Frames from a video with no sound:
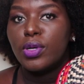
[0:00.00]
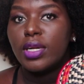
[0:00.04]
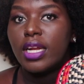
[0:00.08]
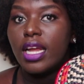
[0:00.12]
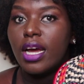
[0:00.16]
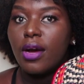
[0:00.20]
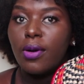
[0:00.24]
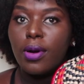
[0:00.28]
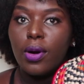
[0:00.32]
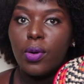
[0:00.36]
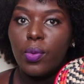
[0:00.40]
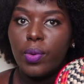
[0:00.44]
on
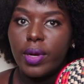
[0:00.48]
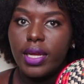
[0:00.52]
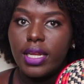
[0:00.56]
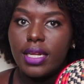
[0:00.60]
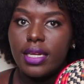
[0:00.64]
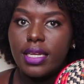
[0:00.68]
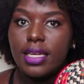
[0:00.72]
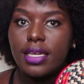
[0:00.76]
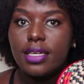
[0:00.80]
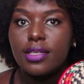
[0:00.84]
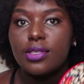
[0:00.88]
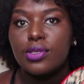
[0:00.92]
our
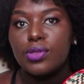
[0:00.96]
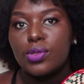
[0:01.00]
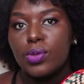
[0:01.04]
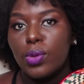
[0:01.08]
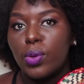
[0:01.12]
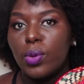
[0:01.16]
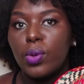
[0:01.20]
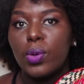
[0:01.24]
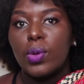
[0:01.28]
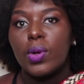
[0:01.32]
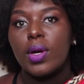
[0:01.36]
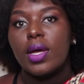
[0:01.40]
wedding.
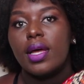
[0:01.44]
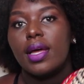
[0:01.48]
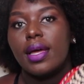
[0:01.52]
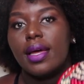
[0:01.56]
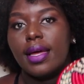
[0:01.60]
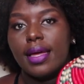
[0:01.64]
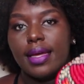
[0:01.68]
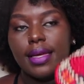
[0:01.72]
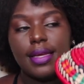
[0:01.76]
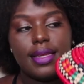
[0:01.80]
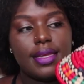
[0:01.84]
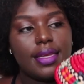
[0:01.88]
So
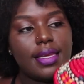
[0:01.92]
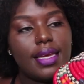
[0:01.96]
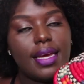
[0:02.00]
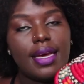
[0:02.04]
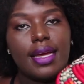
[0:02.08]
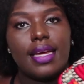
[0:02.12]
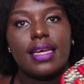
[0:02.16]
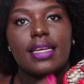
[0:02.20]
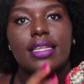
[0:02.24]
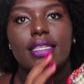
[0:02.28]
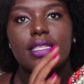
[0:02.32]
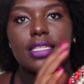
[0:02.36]

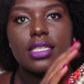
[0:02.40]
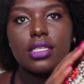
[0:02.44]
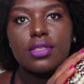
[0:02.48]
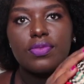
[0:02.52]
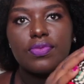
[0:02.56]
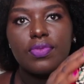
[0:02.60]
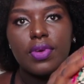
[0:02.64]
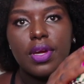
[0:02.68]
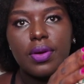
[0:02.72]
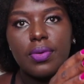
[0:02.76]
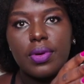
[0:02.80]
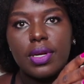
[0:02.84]
yeah, it
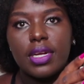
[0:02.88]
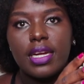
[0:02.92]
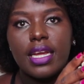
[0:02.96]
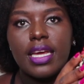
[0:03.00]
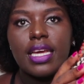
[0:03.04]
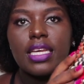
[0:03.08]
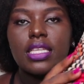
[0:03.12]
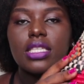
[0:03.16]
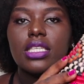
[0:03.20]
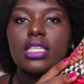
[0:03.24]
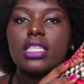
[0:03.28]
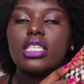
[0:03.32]
is very
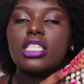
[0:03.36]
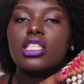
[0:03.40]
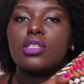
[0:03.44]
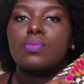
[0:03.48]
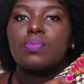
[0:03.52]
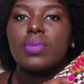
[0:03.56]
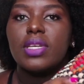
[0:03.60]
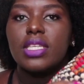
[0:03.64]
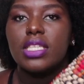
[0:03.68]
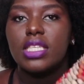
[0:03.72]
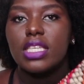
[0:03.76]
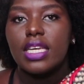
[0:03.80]
nice. It is
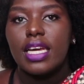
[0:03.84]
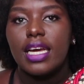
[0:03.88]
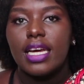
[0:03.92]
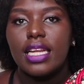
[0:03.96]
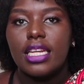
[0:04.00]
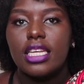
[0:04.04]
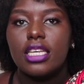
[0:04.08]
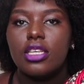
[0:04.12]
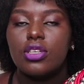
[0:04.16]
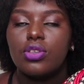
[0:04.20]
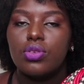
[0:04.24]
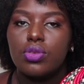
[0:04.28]

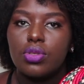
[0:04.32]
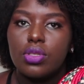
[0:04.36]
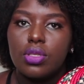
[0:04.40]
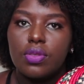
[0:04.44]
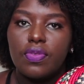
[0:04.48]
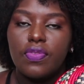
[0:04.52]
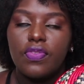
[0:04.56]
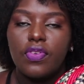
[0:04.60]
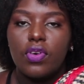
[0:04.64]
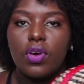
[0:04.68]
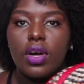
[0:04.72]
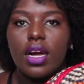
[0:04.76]
basically
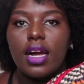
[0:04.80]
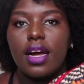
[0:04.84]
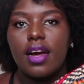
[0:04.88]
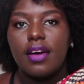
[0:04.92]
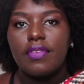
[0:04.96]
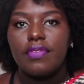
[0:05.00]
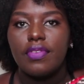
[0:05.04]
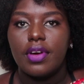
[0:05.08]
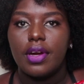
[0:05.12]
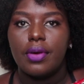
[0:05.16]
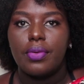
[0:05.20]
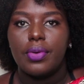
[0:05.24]
used for
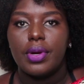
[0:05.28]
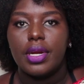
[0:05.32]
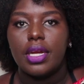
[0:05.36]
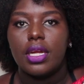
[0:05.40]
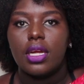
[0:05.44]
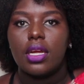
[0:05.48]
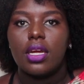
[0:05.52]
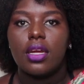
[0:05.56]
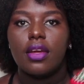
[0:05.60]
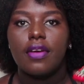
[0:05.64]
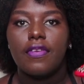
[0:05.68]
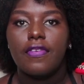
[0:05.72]

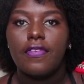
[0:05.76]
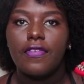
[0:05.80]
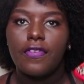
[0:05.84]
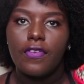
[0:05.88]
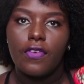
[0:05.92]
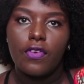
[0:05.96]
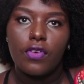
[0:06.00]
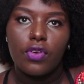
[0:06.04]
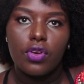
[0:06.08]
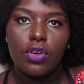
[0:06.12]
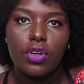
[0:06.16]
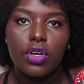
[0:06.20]
covering
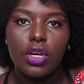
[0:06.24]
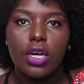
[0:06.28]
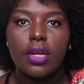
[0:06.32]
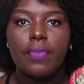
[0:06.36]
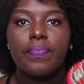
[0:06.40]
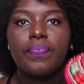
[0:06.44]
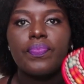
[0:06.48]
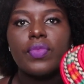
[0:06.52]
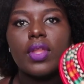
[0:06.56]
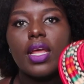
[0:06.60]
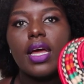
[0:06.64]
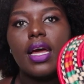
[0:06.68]
food.
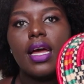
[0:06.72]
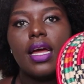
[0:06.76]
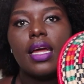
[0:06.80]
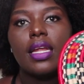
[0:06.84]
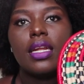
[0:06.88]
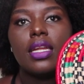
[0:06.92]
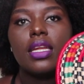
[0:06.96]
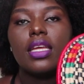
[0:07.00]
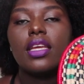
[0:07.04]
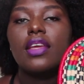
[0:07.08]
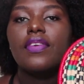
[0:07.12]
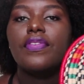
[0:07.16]

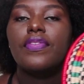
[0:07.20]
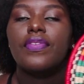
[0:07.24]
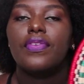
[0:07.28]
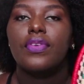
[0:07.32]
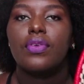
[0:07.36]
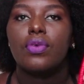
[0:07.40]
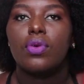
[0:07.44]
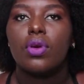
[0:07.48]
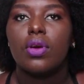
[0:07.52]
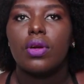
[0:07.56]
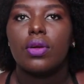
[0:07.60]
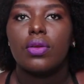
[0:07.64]
And
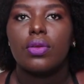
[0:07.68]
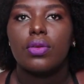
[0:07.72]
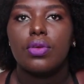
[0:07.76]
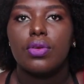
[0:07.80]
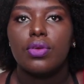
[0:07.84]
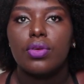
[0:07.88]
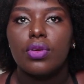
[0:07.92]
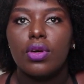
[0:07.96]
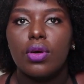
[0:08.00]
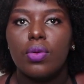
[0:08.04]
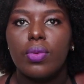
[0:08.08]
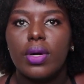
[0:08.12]
if you
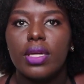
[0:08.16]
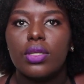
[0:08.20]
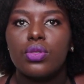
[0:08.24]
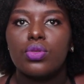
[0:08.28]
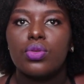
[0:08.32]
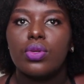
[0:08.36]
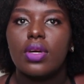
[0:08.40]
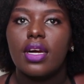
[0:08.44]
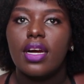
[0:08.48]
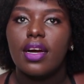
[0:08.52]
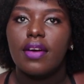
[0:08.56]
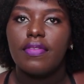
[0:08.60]
don't
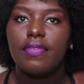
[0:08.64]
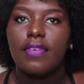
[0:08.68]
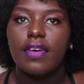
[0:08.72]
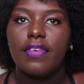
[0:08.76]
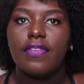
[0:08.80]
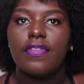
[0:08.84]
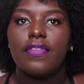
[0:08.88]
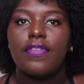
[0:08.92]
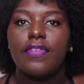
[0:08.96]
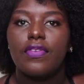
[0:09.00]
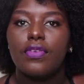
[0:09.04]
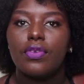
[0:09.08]
want to
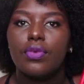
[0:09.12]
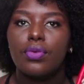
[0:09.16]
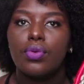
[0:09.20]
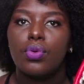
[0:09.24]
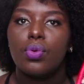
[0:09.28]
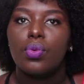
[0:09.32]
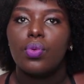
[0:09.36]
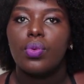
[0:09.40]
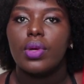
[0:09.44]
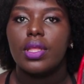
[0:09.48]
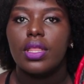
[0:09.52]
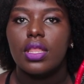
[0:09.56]
cover
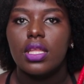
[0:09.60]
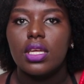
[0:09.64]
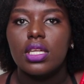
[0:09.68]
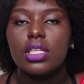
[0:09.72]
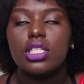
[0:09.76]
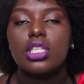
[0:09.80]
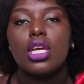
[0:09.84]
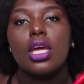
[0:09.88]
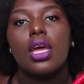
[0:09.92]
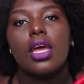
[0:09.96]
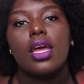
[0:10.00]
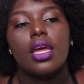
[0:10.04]
food with
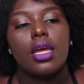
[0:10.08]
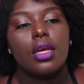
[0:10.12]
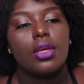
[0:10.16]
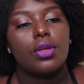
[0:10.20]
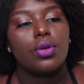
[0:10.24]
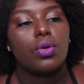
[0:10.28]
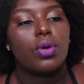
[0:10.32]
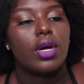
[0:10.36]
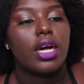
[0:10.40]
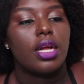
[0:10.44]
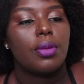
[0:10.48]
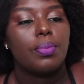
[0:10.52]
it,
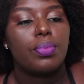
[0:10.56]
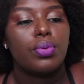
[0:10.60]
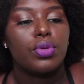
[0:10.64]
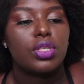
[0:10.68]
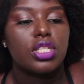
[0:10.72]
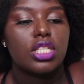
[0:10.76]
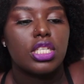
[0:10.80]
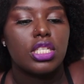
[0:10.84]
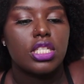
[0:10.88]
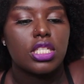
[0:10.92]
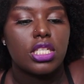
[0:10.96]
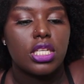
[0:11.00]
you can
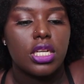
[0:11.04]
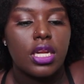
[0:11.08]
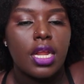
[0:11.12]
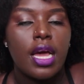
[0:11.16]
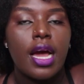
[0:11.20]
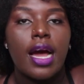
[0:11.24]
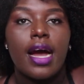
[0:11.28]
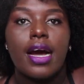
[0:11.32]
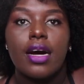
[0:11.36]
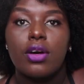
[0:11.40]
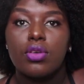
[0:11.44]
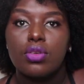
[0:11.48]
put it in
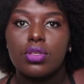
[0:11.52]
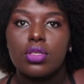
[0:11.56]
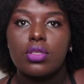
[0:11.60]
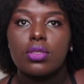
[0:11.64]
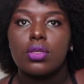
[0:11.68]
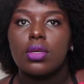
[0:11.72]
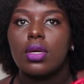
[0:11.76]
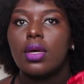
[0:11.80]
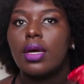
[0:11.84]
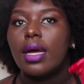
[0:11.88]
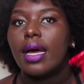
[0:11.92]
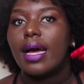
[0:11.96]
the
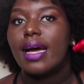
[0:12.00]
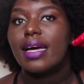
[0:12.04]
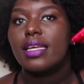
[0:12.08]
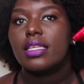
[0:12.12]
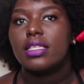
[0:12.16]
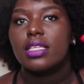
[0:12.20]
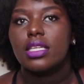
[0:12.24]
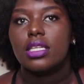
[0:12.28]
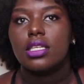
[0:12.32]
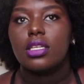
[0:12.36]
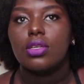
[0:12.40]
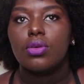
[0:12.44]
house
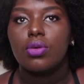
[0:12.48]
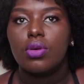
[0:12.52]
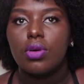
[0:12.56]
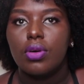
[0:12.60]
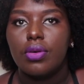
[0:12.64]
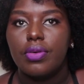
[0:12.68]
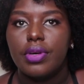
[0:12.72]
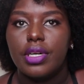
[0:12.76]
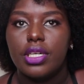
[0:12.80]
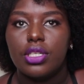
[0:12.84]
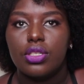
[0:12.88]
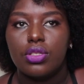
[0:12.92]
as a
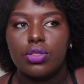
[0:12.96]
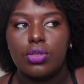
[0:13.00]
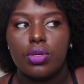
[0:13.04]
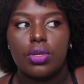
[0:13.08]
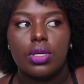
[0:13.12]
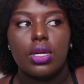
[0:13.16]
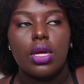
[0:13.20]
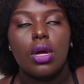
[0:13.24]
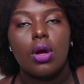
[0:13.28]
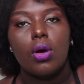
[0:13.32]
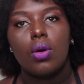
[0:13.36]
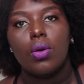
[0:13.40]

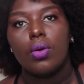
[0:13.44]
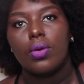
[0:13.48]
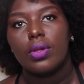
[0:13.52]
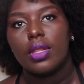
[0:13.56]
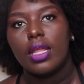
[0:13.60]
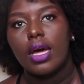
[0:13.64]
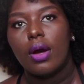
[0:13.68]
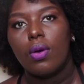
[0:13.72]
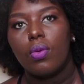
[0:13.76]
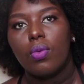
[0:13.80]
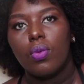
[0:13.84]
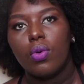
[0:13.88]
decoration on the